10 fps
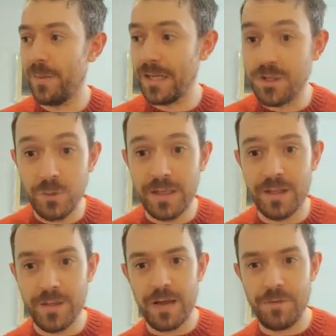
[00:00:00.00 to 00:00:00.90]
by doing
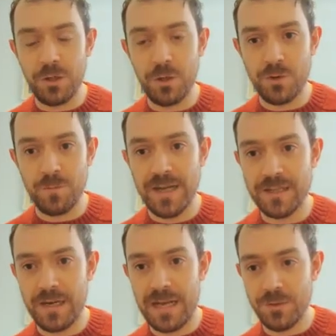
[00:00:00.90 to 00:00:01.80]
that, the neutral
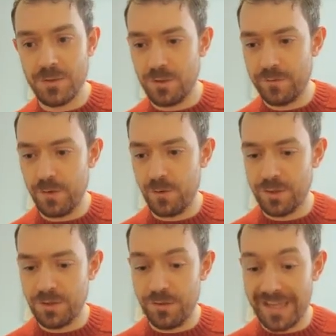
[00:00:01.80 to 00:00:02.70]
mask allows you to
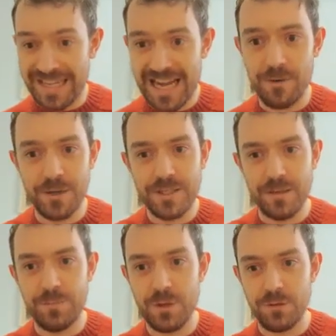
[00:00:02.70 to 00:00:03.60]
focus on the clarity
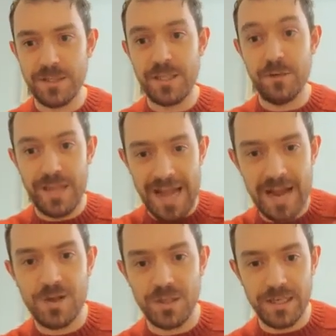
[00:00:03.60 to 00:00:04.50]
and purity of the
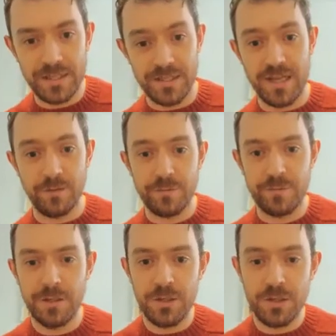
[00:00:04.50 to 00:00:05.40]
action itself.
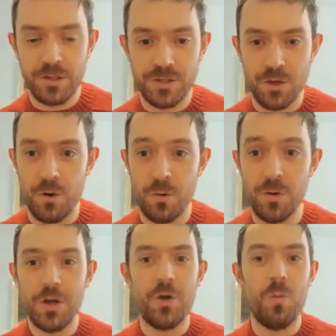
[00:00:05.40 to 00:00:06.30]
So
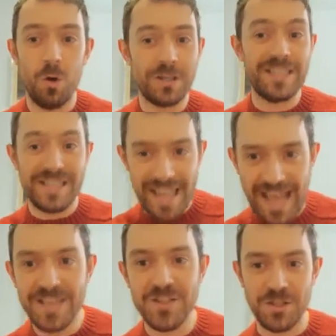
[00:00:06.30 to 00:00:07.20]
what is the
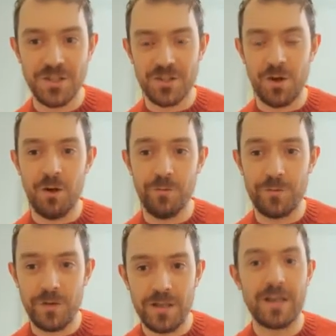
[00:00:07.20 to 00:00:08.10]
essence of
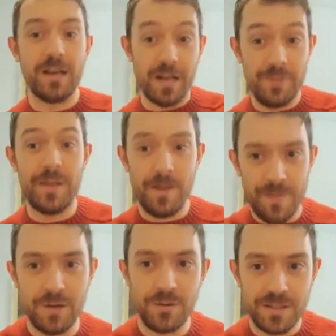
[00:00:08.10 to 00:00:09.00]
climbing a
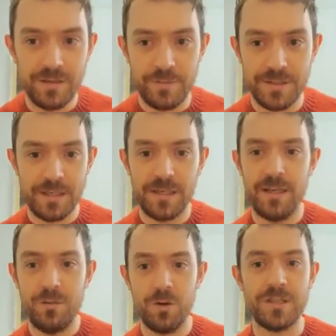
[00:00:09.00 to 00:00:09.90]
mountain
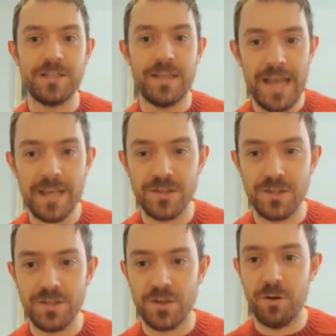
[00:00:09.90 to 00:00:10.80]
physically? What is the
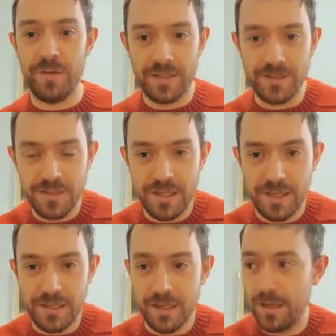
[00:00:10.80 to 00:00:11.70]
essence of existing
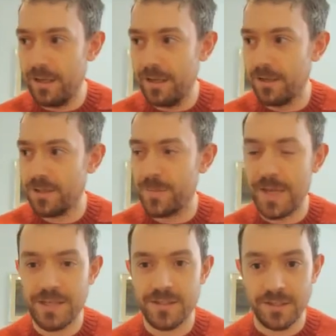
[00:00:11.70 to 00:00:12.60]
in a
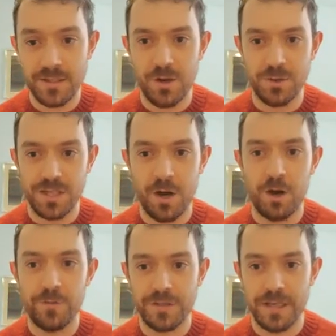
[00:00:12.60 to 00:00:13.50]
space that's closing
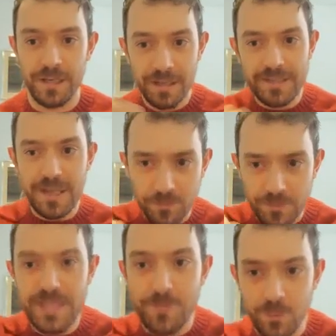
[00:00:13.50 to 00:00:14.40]
off as I delve
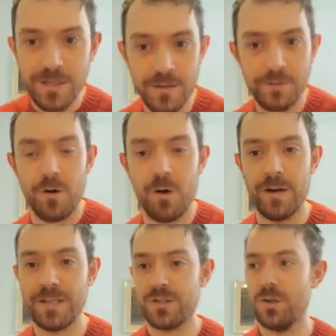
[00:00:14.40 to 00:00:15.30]
deeper into the
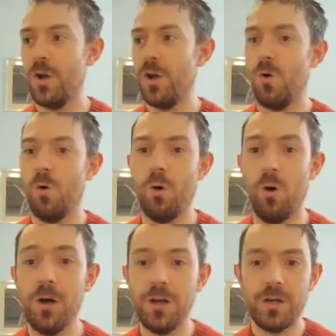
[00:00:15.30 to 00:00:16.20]
forest?
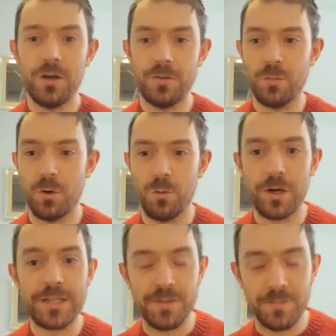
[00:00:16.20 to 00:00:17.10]
Or
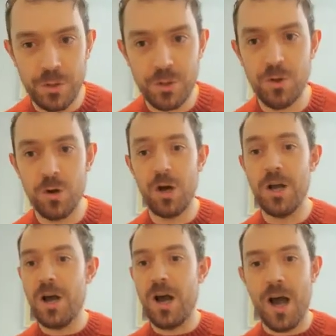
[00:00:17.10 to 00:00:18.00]
what is the pure,
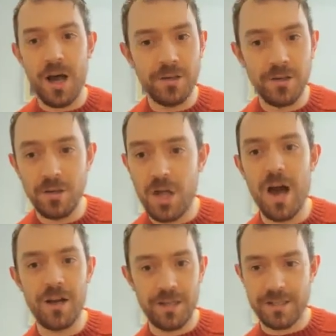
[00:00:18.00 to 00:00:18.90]

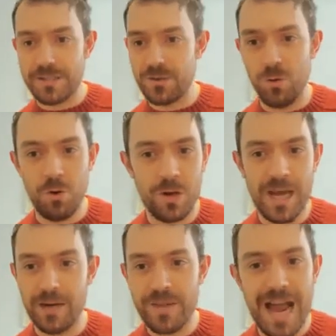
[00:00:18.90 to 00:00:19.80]
uncolored, or
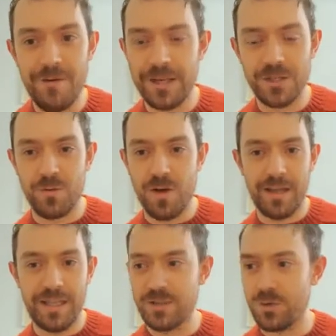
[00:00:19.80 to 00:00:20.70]
kind of
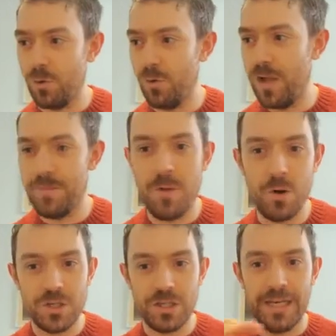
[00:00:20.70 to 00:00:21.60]
characterized or
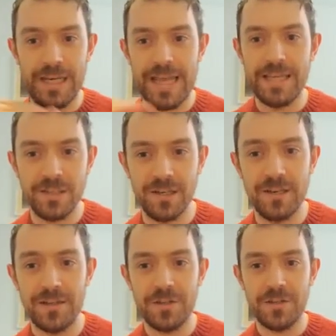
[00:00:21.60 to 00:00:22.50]
emotionally
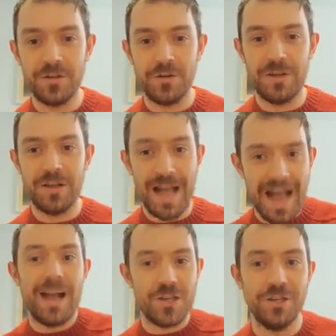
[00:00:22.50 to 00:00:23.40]
laden
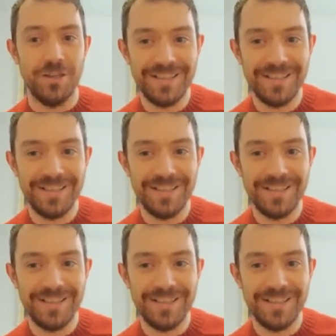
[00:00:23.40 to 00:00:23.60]
action?